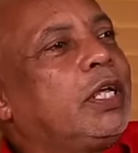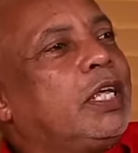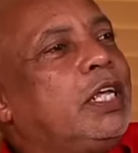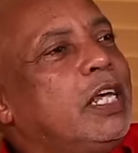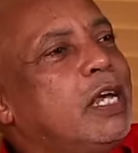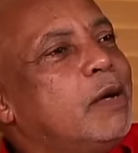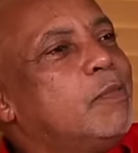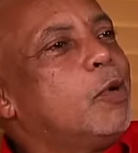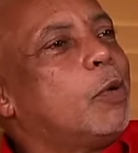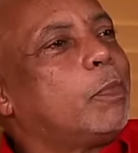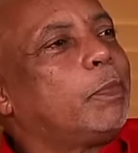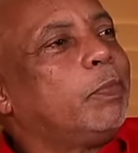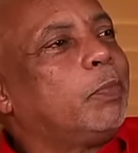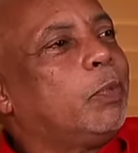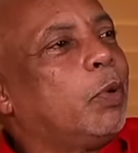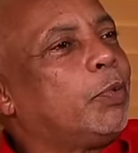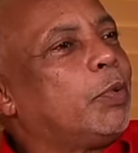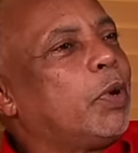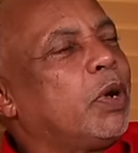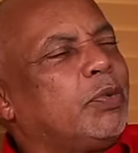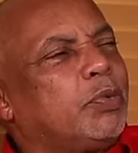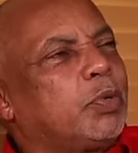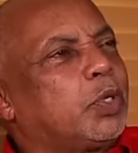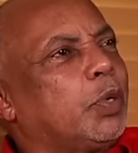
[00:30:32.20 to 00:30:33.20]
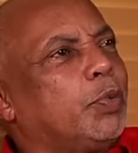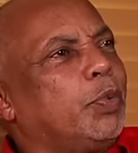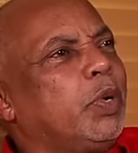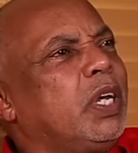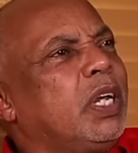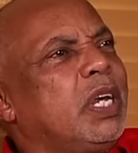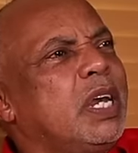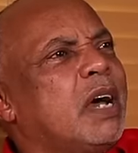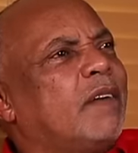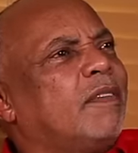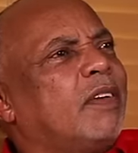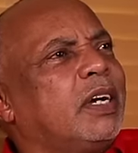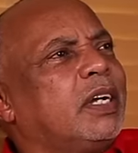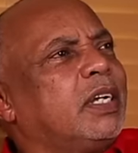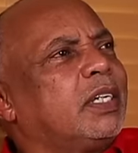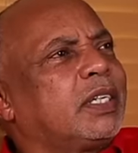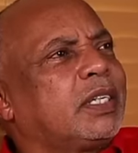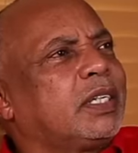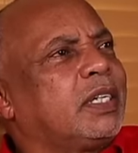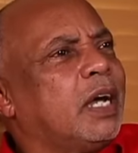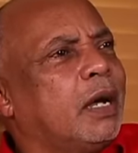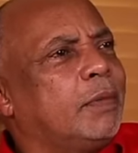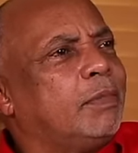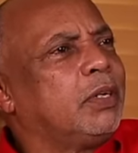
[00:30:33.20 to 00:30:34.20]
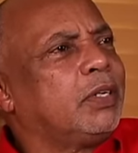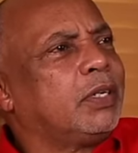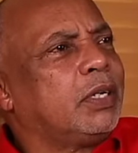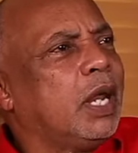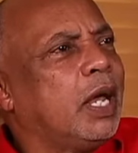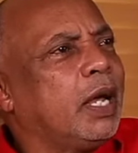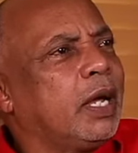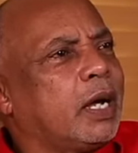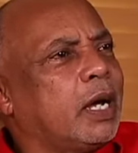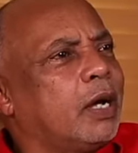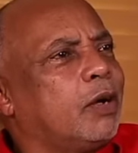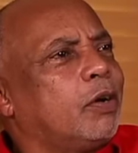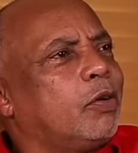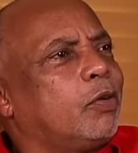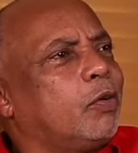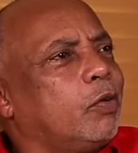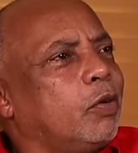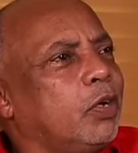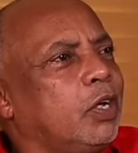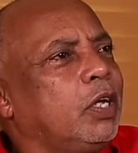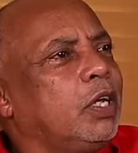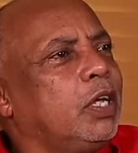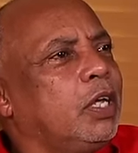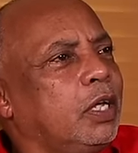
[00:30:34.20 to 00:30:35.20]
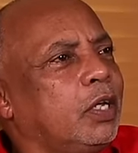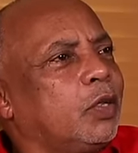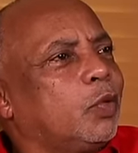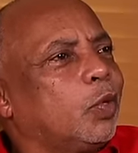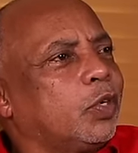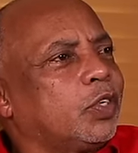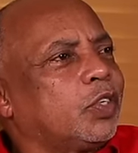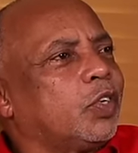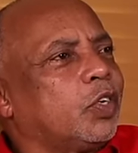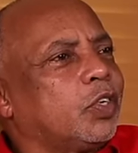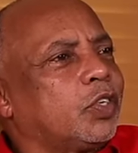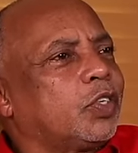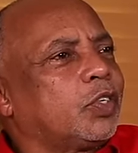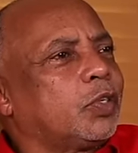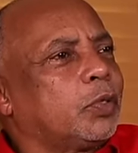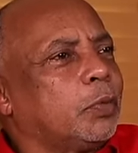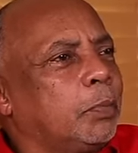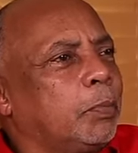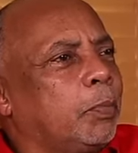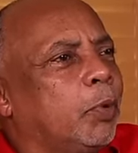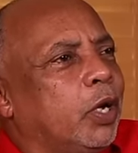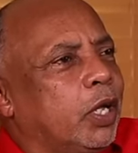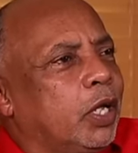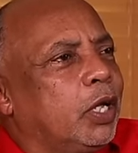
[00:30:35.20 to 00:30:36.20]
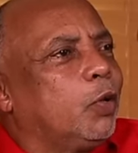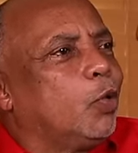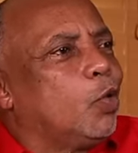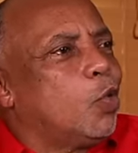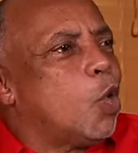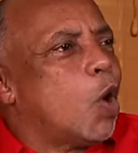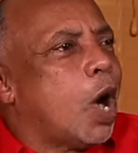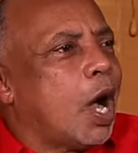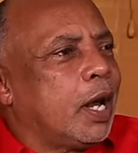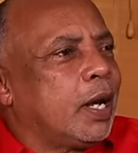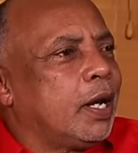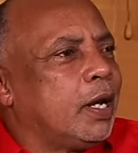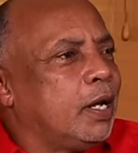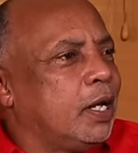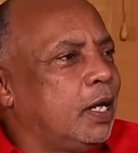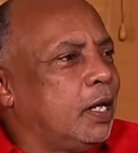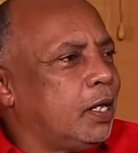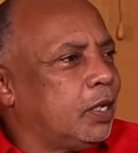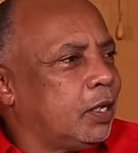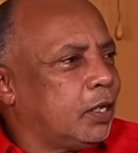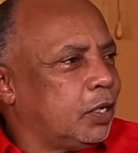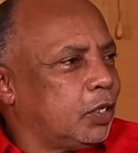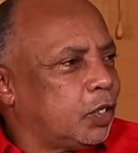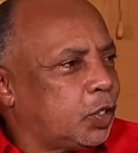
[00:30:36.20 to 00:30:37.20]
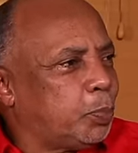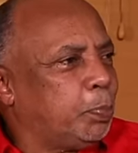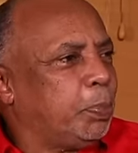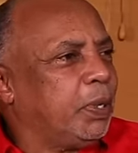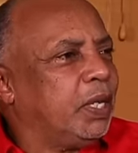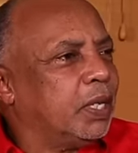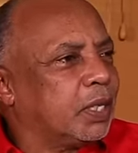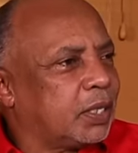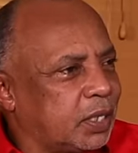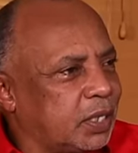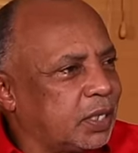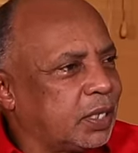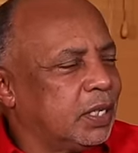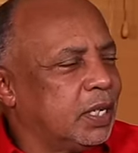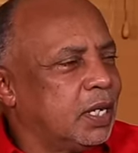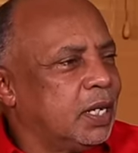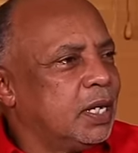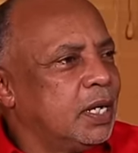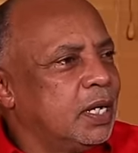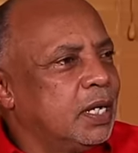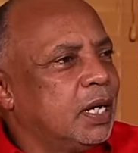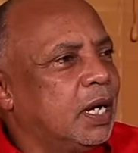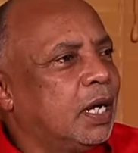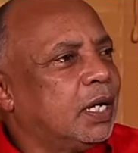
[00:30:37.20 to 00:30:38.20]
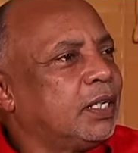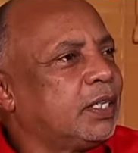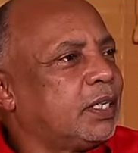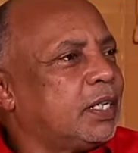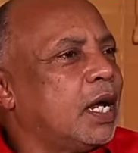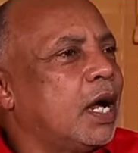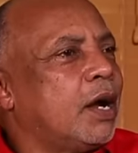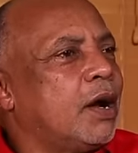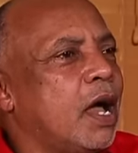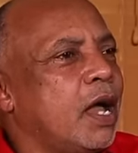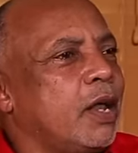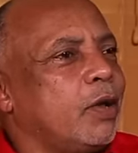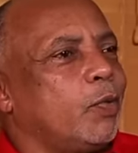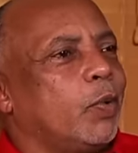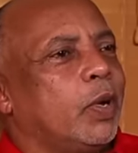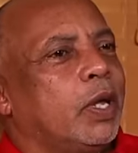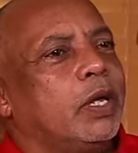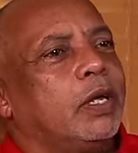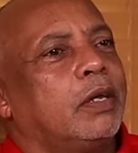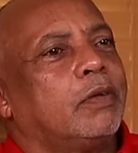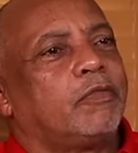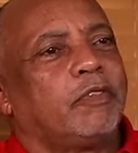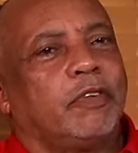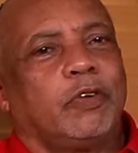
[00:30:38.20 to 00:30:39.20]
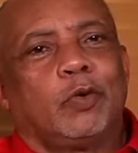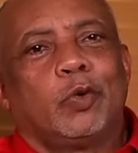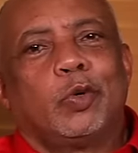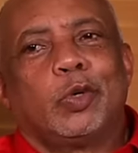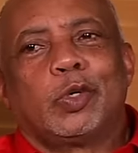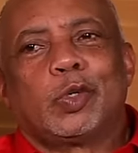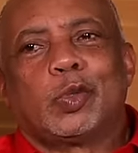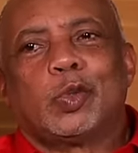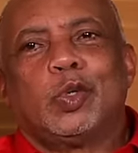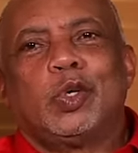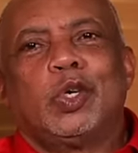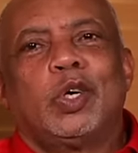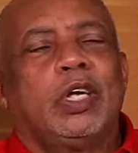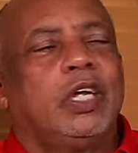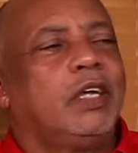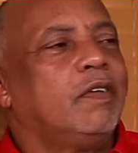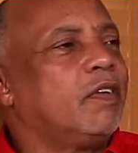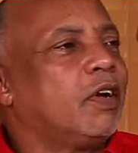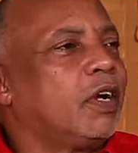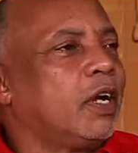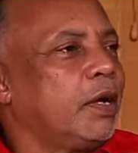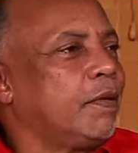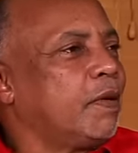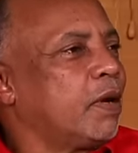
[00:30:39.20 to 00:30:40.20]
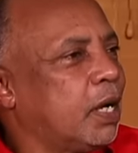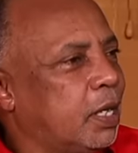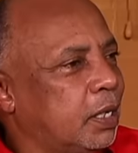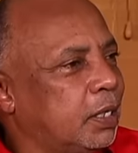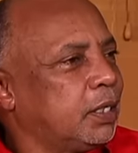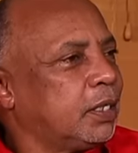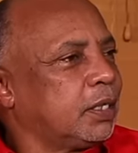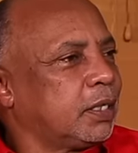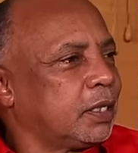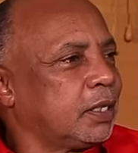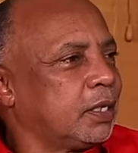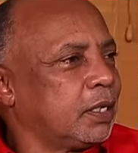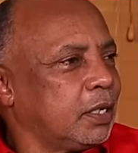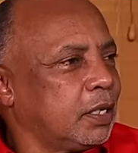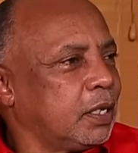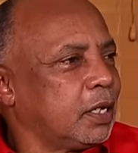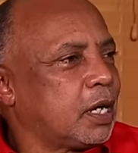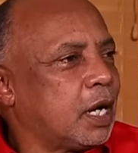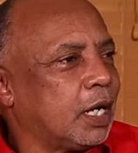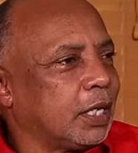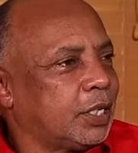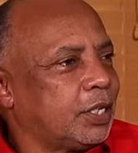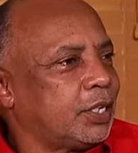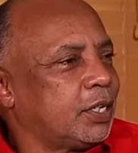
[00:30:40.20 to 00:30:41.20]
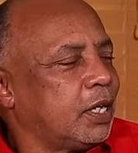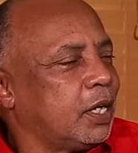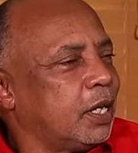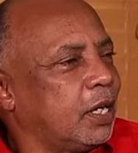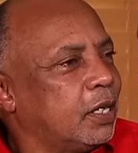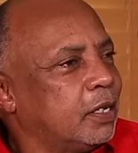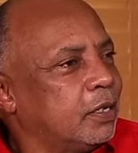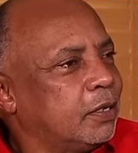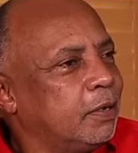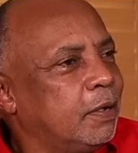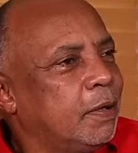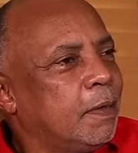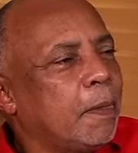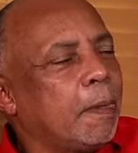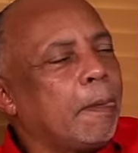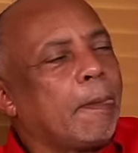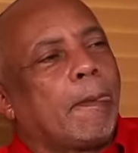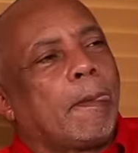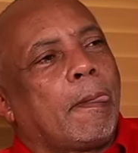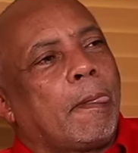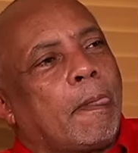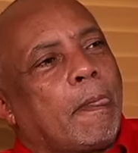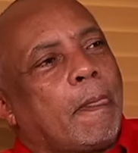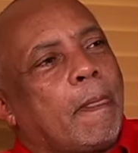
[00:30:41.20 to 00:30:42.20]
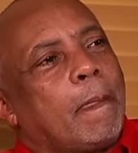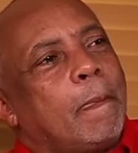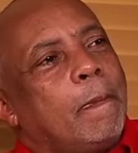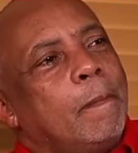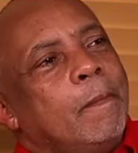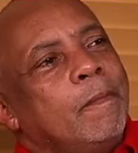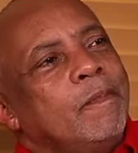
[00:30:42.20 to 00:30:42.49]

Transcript: came up, so we didn't have an established, like it was just Briggy who had the space. And say, all right, well, for those who don't live here, them can catch there, you know?